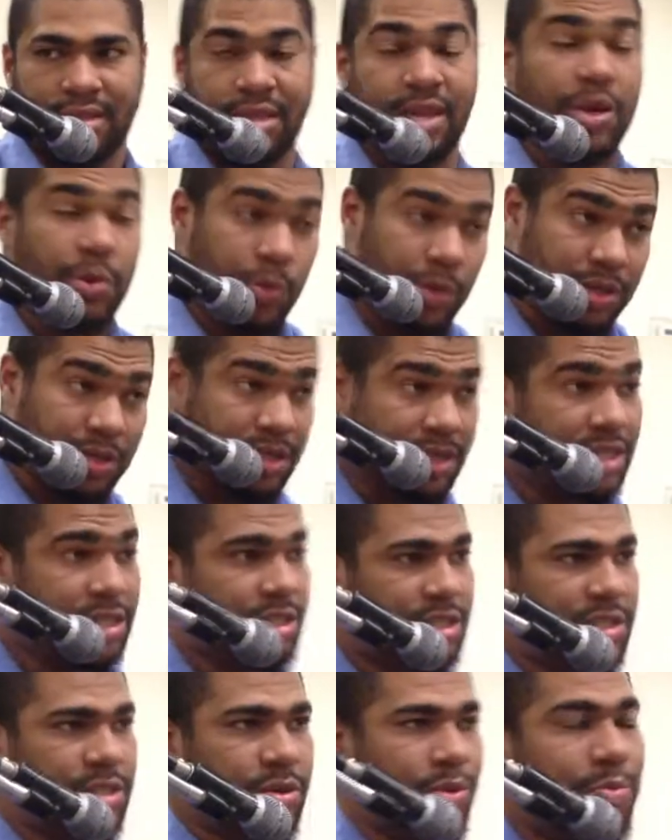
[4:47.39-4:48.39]
He will
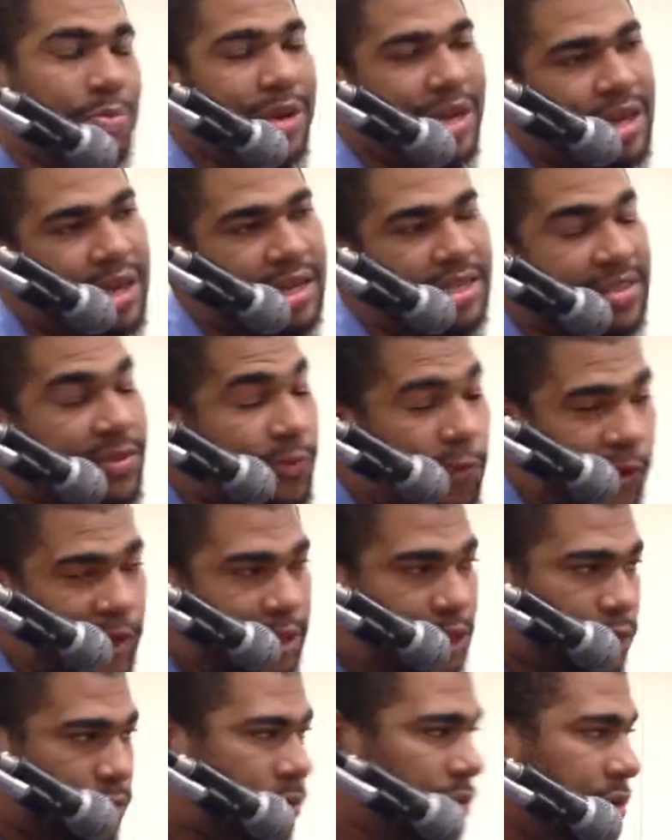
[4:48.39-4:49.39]
teach you, because if we
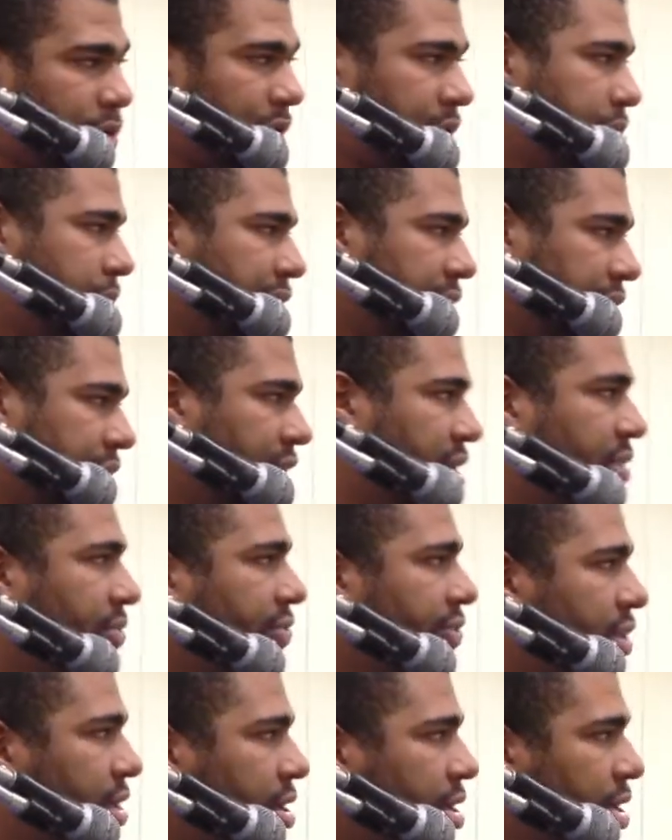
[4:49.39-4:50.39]
truly
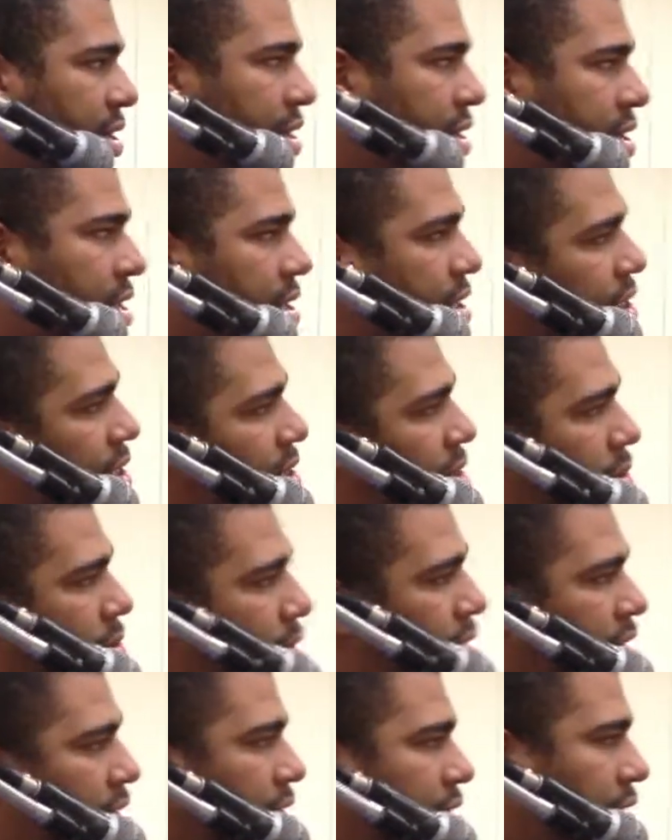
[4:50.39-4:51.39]
believe, I'm
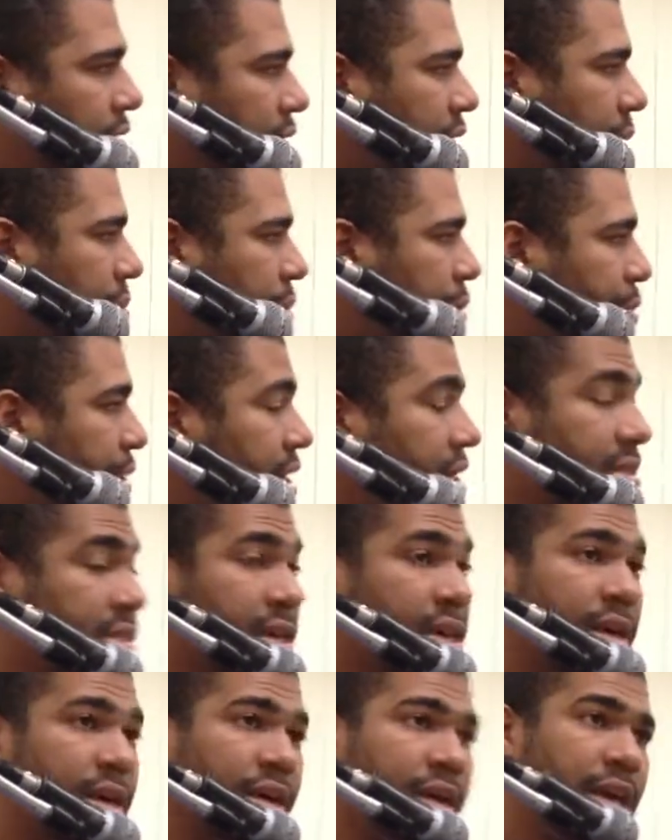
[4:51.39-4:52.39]
going to end in a couple minutes,
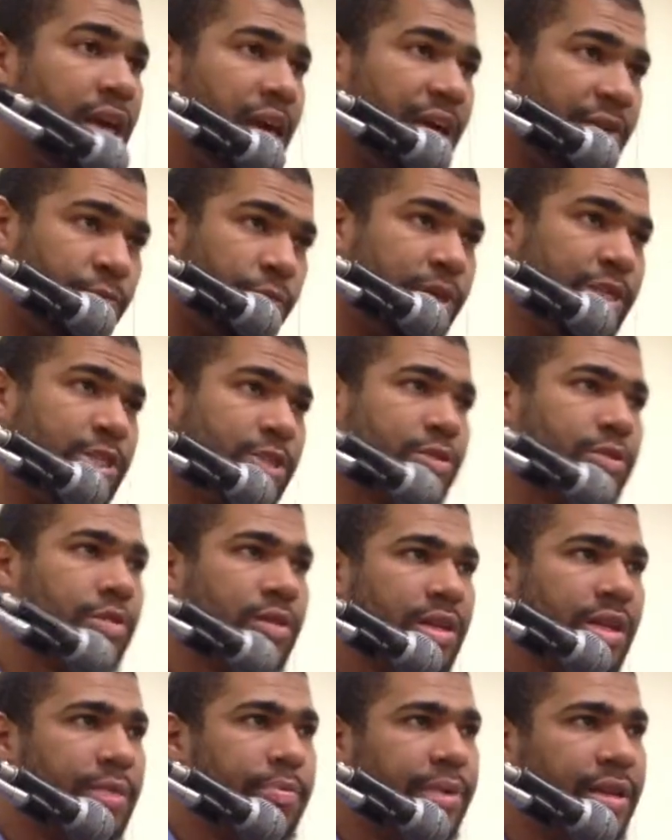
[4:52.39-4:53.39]
if we
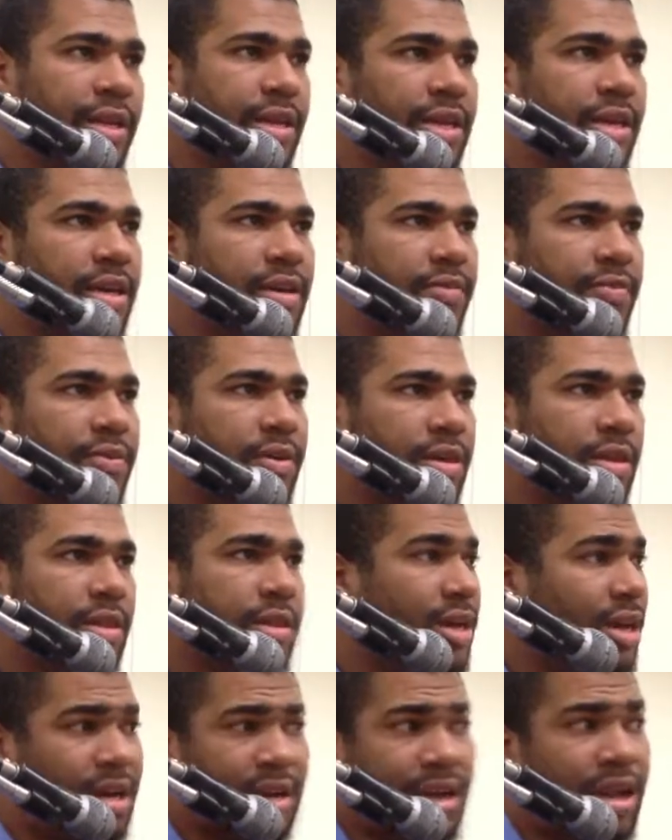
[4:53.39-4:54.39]
truly believe
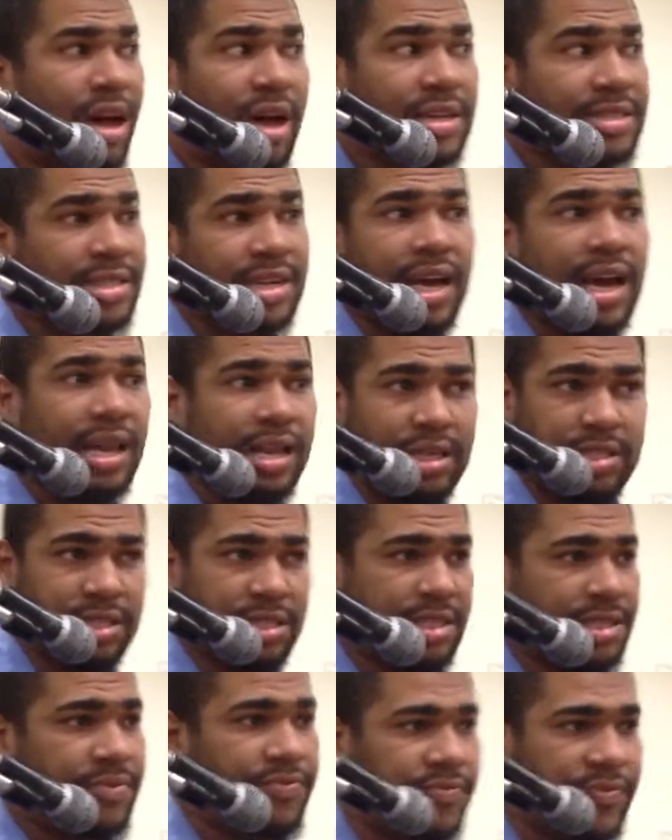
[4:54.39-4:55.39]
that Allah's knowledge
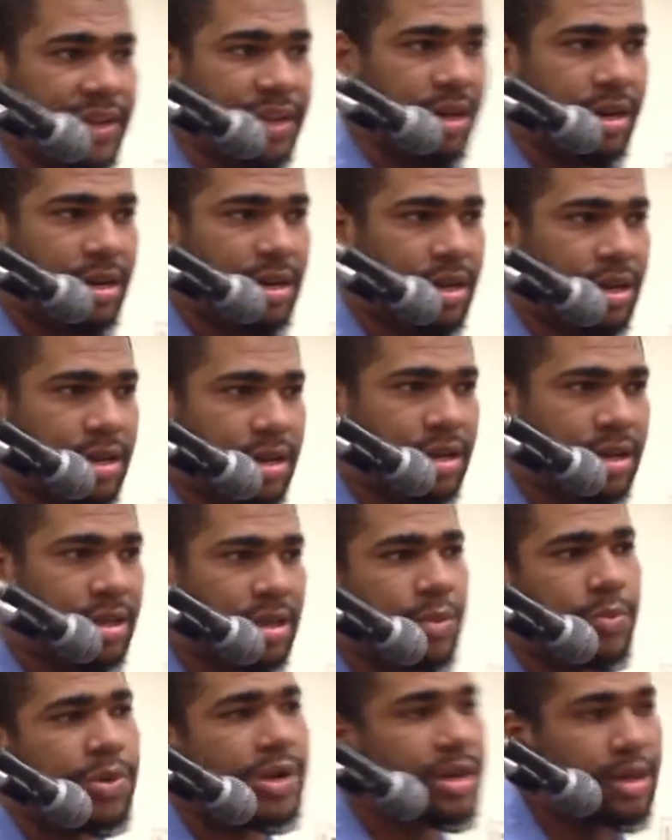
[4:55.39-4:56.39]
is infinite,
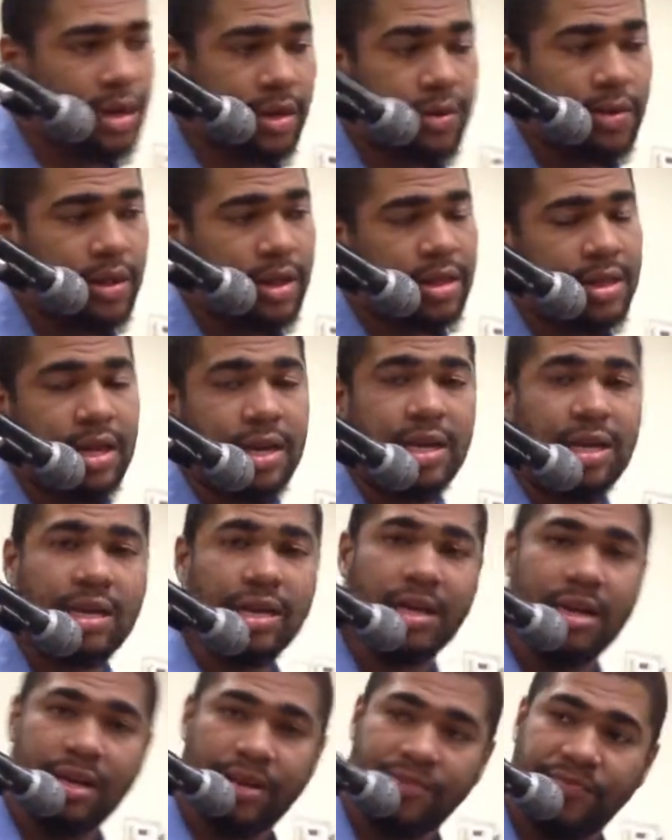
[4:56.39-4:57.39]
then we know that He
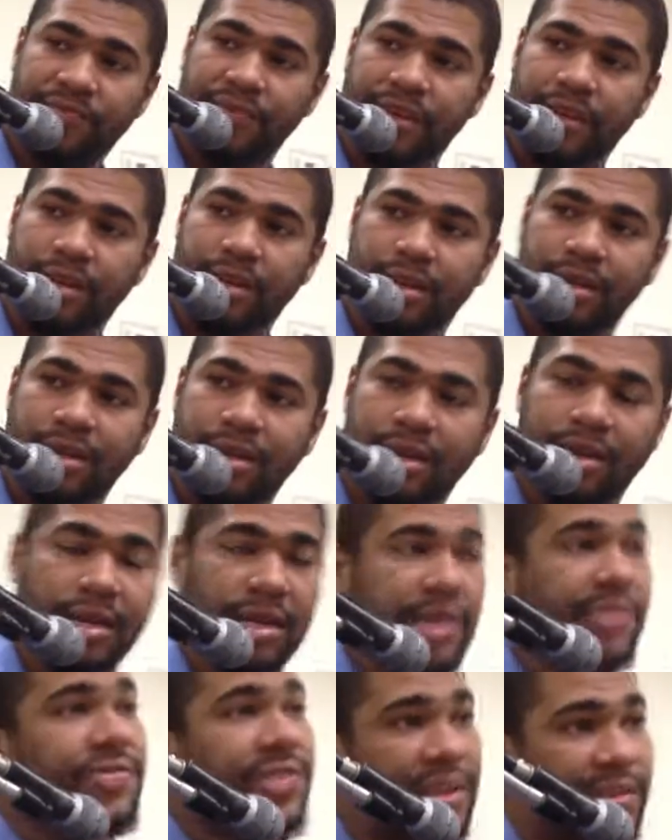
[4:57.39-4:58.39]
can infinitely
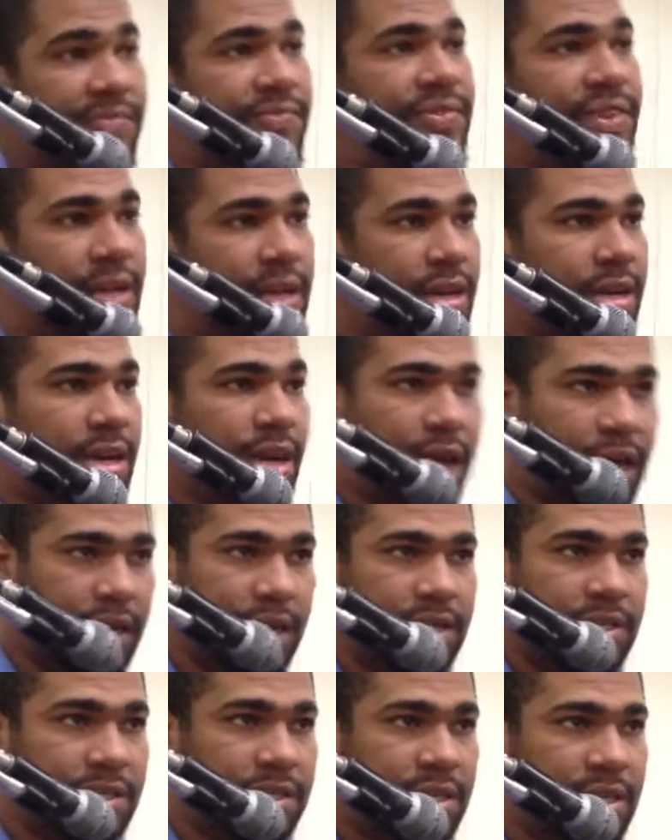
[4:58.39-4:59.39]
give infinite
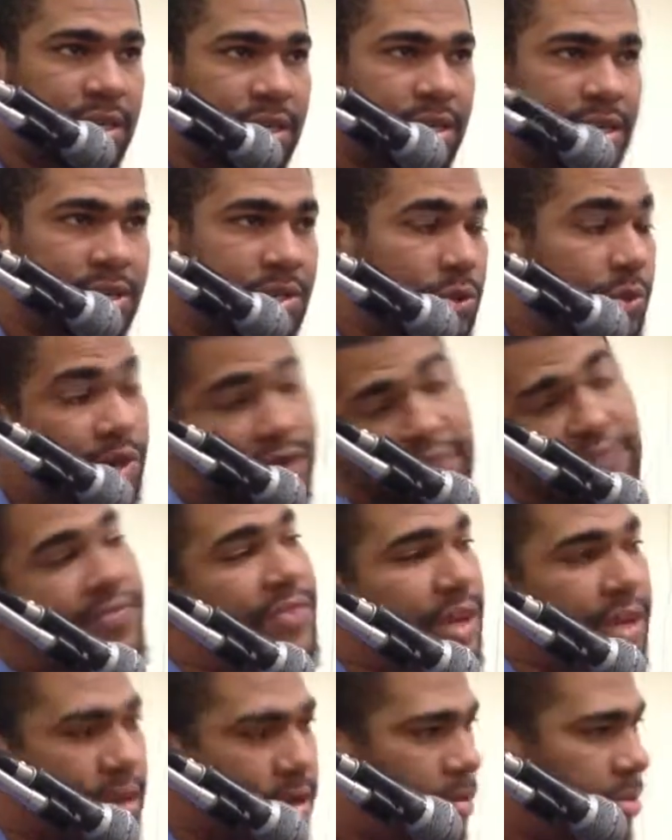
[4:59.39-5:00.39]
knowledge to an
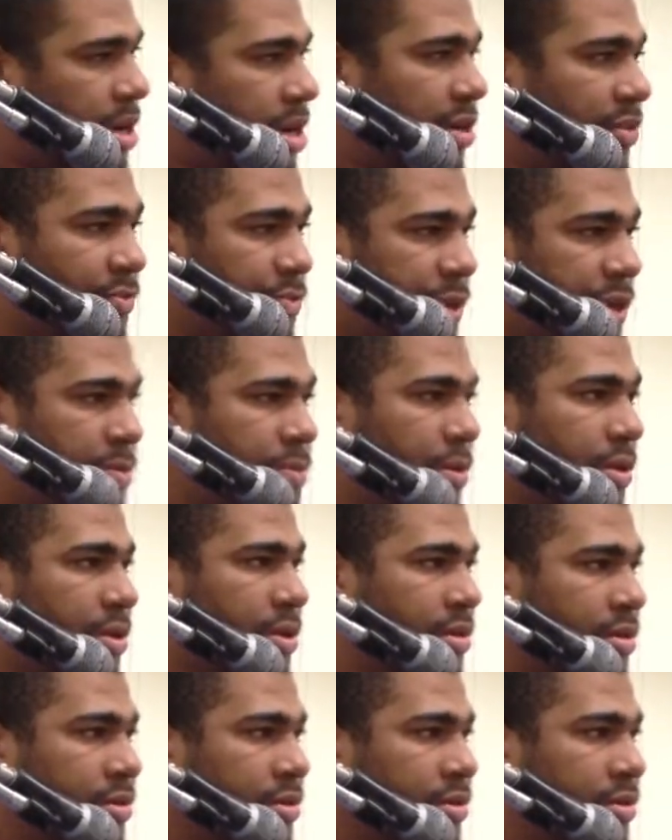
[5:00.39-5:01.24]
infinite amount of people.